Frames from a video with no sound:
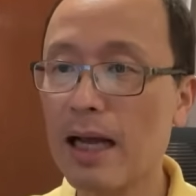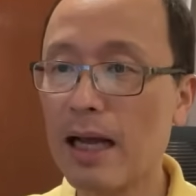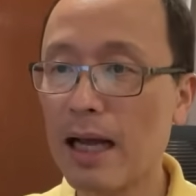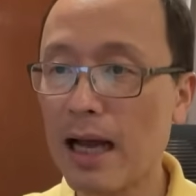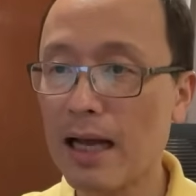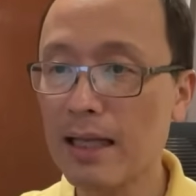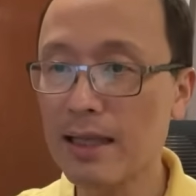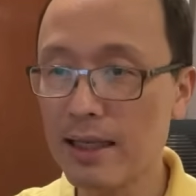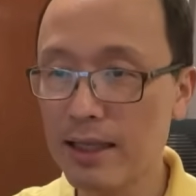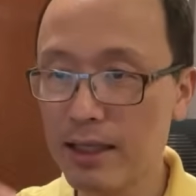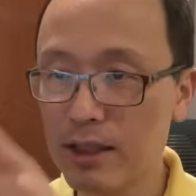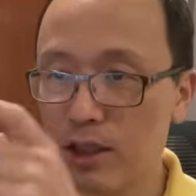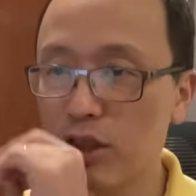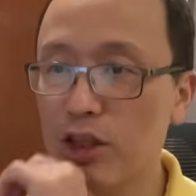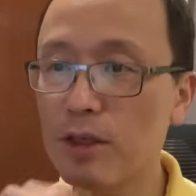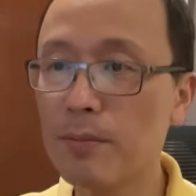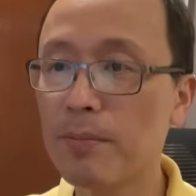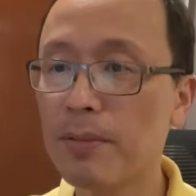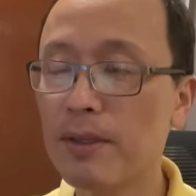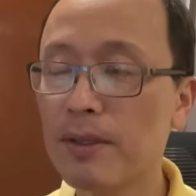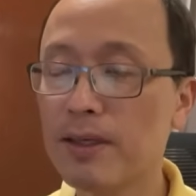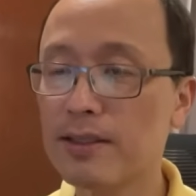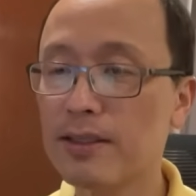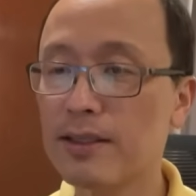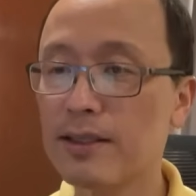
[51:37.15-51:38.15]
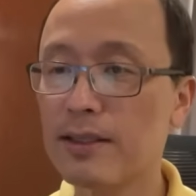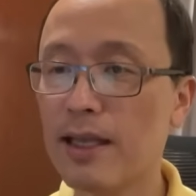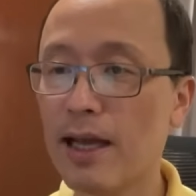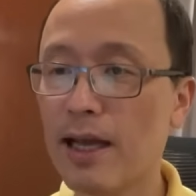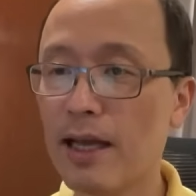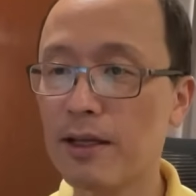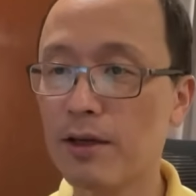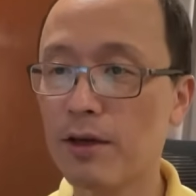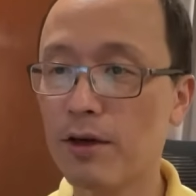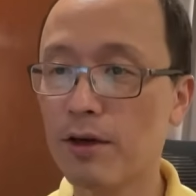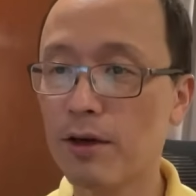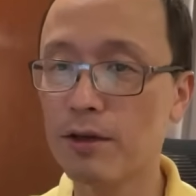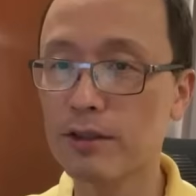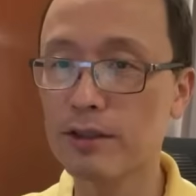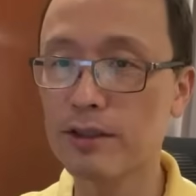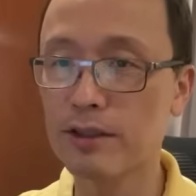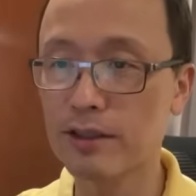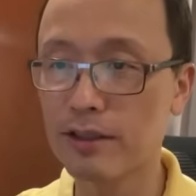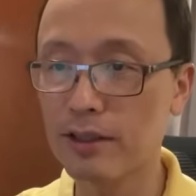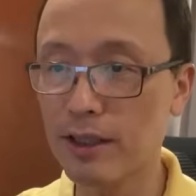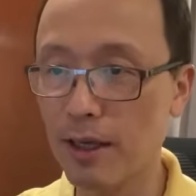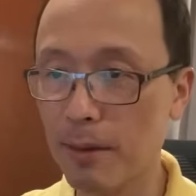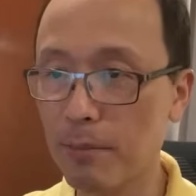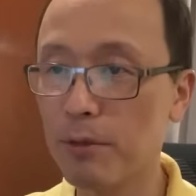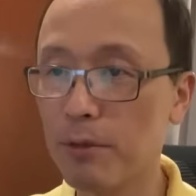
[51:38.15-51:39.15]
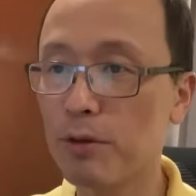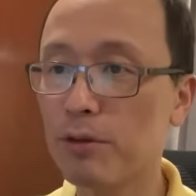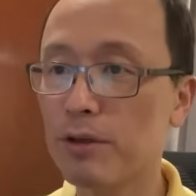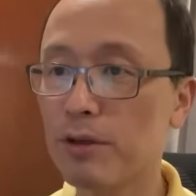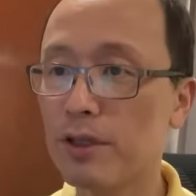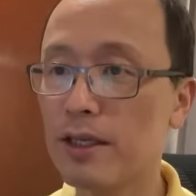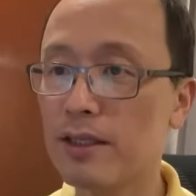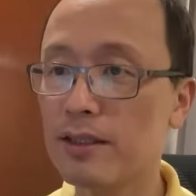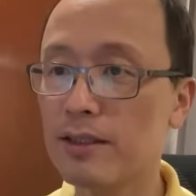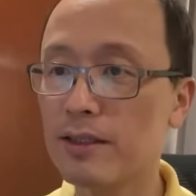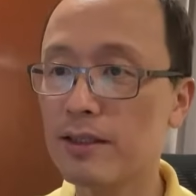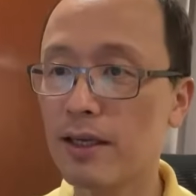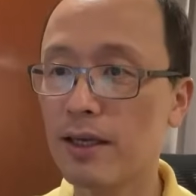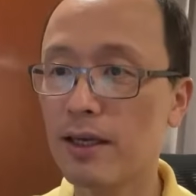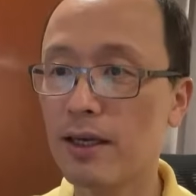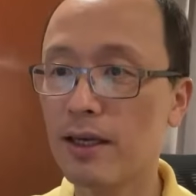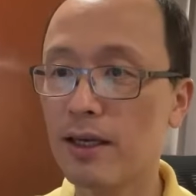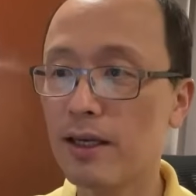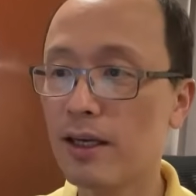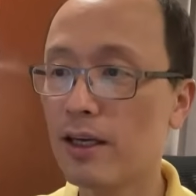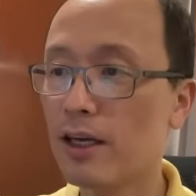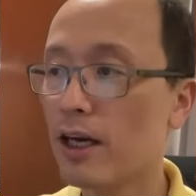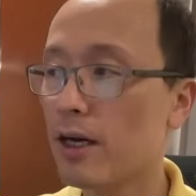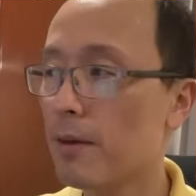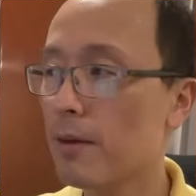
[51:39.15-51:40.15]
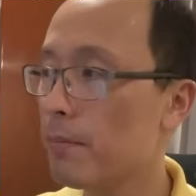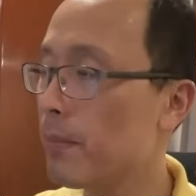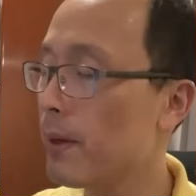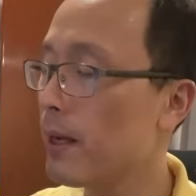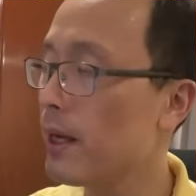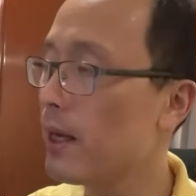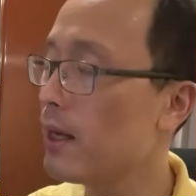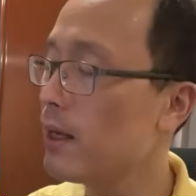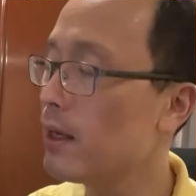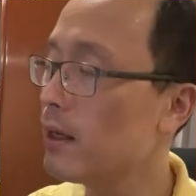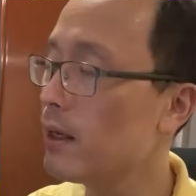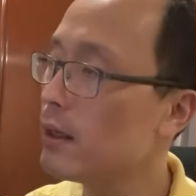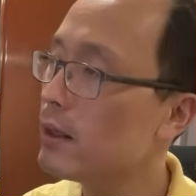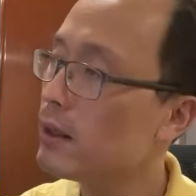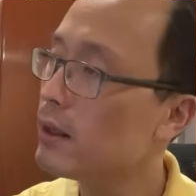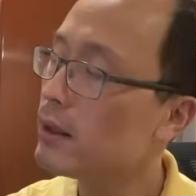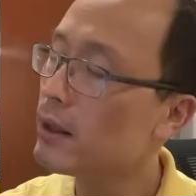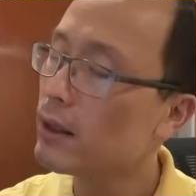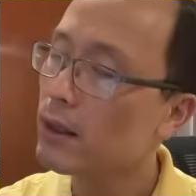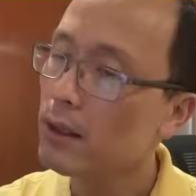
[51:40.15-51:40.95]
I think it's cheaper than your stamp duties. You gotta pay.